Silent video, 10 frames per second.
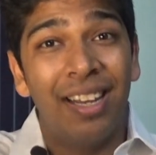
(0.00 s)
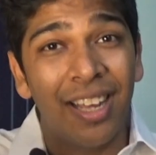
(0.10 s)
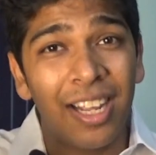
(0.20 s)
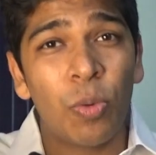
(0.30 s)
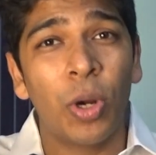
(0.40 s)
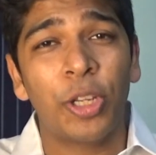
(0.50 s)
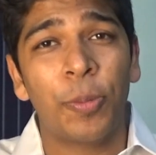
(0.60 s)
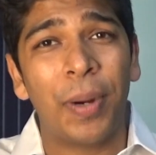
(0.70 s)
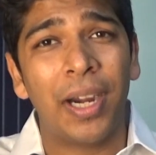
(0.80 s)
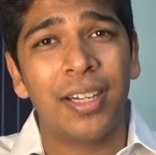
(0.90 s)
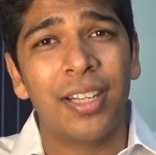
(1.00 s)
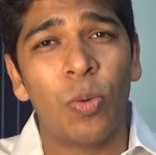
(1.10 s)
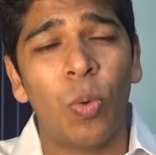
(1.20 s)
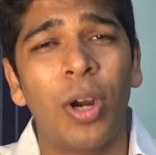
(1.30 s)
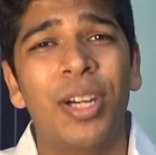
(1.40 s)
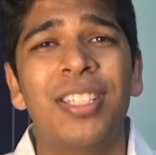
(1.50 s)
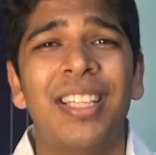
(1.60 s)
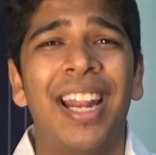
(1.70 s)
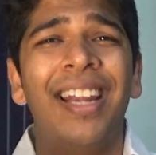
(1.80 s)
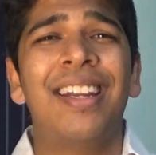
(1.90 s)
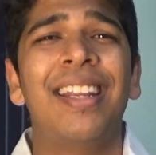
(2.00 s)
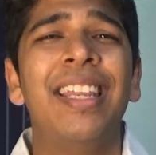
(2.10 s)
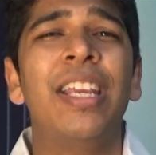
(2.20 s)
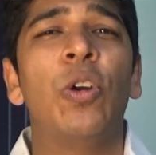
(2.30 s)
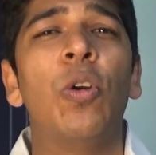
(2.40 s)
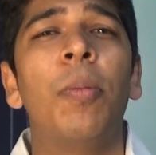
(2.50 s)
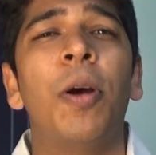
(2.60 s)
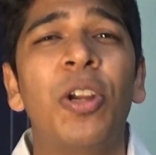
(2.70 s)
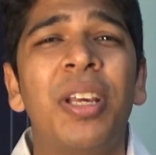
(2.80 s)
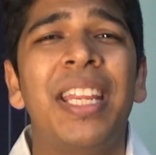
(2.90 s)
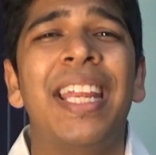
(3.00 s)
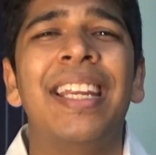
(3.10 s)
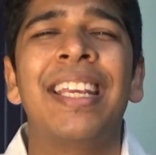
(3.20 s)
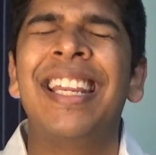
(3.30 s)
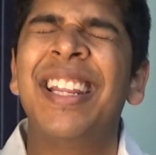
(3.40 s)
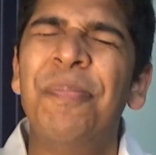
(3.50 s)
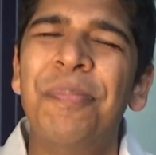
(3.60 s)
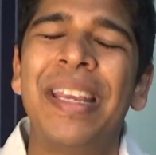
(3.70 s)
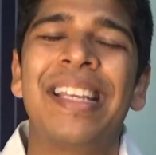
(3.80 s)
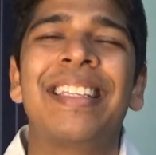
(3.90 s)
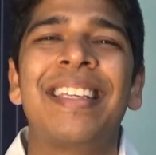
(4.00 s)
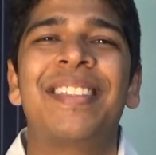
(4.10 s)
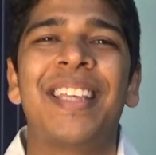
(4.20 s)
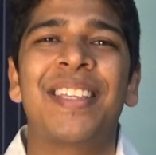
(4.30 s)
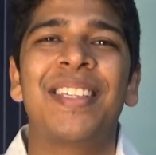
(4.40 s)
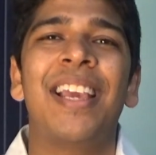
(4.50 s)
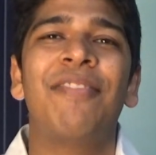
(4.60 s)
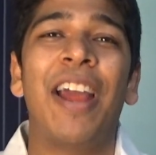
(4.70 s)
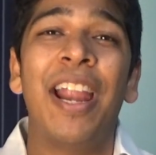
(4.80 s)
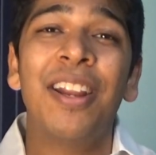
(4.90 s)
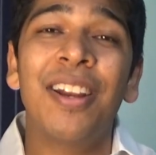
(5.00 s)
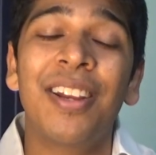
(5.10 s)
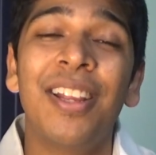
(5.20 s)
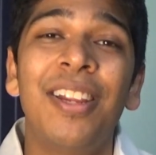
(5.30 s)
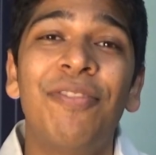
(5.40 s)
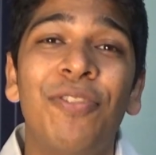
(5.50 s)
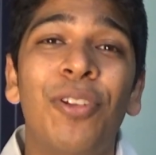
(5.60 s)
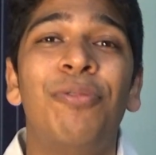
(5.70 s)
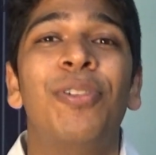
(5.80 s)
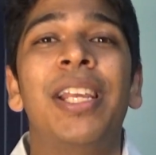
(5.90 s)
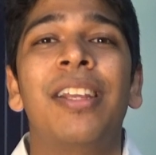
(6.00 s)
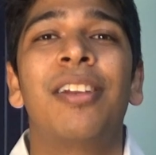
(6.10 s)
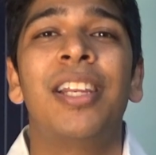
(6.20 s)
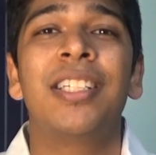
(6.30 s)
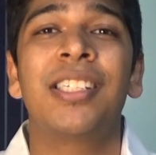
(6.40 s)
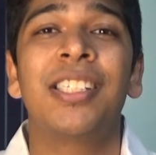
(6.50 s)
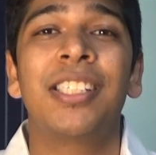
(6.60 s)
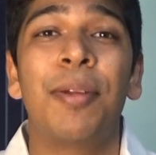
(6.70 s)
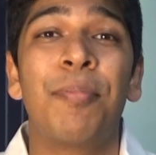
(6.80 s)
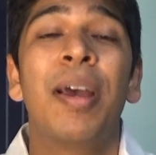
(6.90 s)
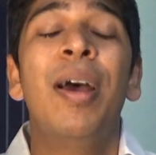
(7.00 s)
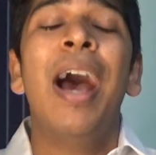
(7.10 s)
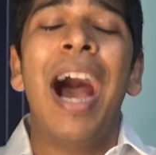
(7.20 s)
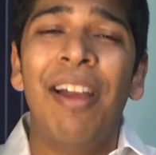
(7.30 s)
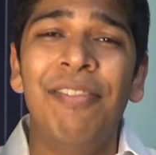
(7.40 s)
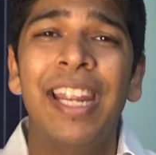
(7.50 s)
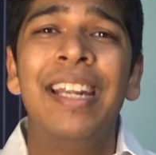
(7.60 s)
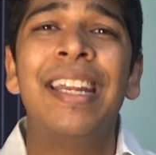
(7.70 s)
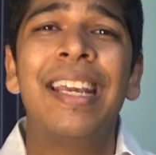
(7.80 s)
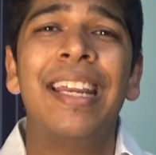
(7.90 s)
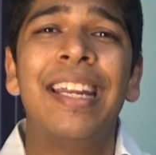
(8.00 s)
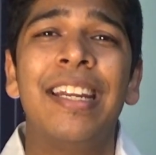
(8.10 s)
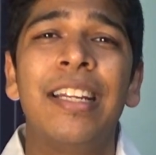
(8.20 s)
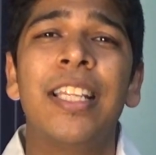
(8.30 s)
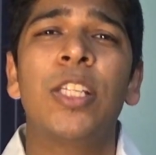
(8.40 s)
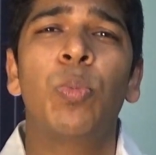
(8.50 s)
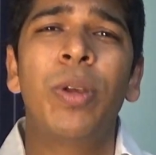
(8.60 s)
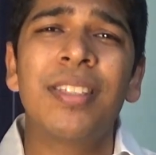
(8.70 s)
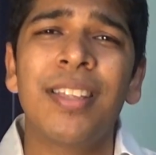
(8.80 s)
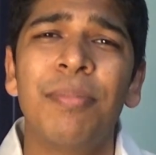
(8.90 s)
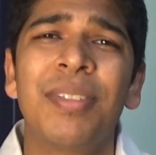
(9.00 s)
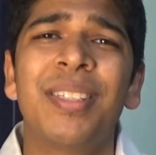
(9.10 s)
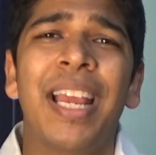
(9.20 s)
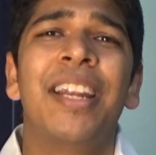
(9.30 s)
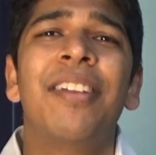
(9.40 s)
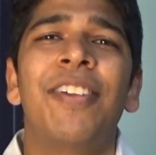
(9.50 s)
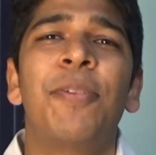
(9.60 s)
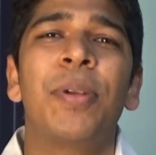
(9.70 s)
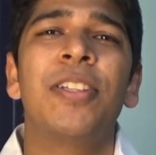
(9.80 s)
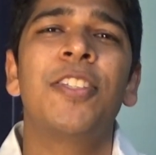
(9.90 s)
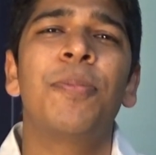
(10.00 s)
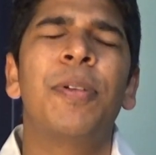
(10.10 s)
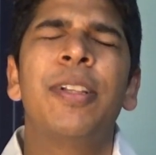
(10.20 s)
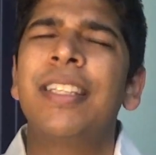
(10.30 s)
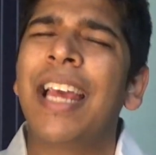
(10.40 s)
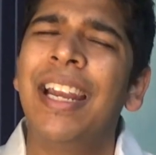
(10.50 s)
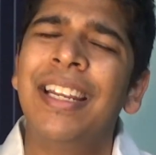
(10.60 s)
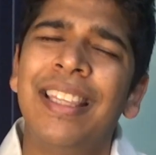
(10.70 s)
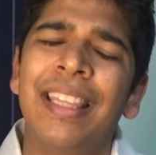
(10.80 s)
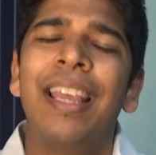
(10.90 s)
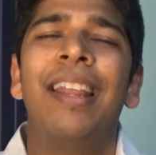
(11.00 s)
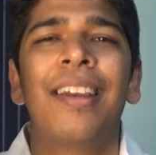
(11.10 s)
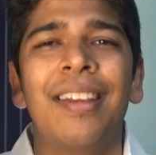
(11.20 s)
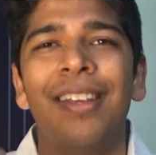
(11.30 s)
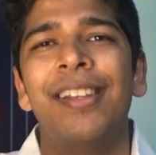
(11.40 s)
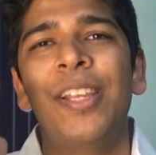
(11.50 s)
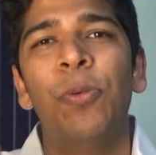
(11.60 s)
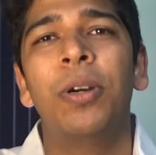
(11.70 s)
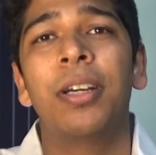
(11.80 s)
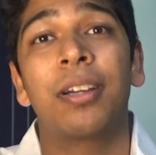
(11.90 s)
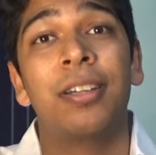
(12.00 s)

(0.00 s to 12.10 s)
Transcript: learn what your partner wants, and really go about creating an amazing sex life and a really fulfilling relationship. I've integrated this with some scientific principles and they really work.